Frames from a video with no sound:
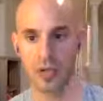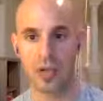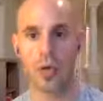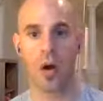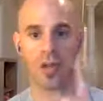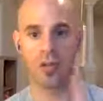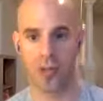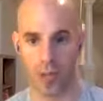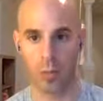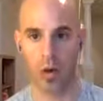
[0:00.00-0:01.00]
you are
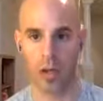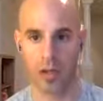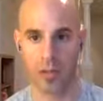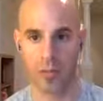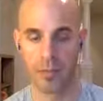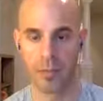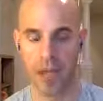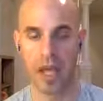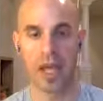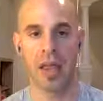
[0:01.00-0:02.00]
someone
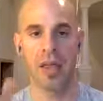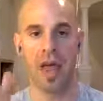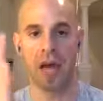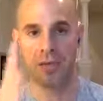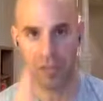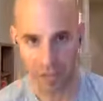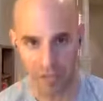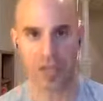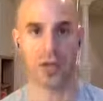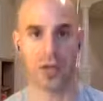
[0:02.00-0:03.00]
that
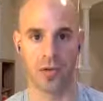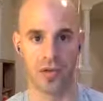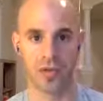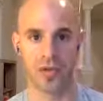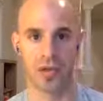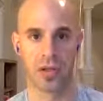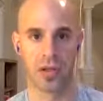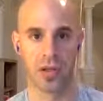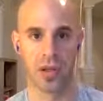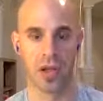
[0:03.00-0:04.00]
feels
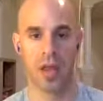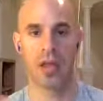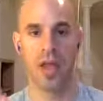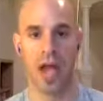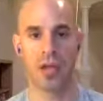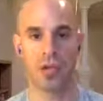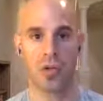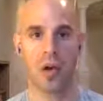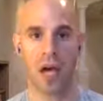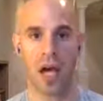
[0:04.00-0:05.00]
that
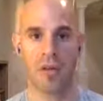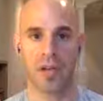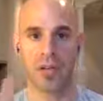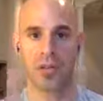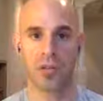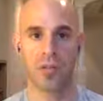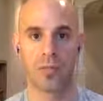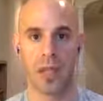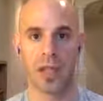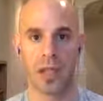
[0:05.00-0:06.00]
you are having too
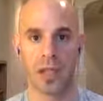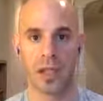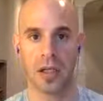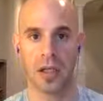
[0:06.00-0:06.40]
many